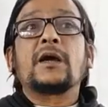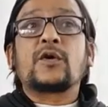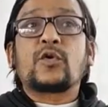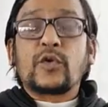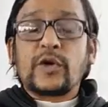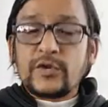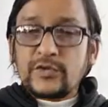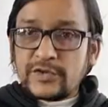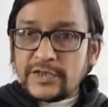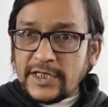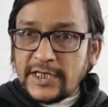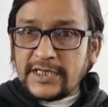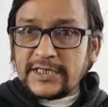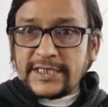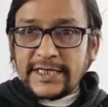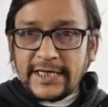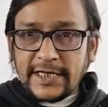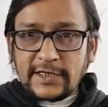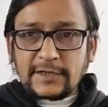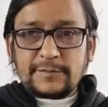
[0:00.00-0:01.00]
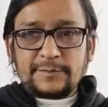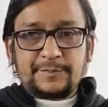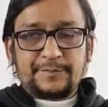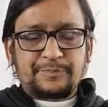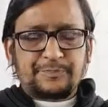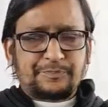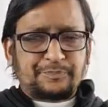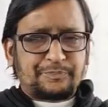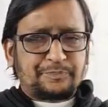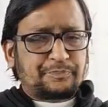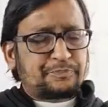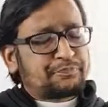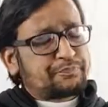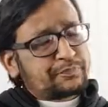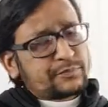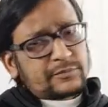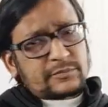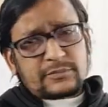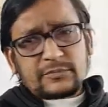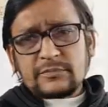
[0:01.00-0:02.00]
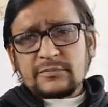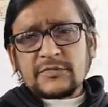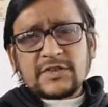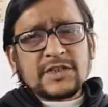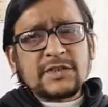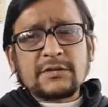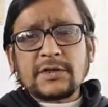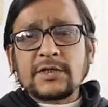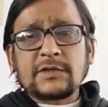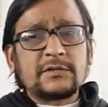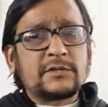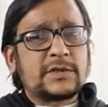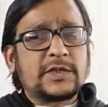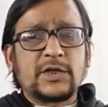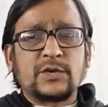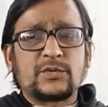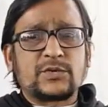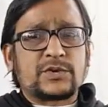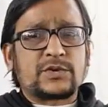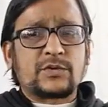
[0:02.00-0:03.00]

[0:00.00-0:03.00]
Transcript: could you say it again? You can use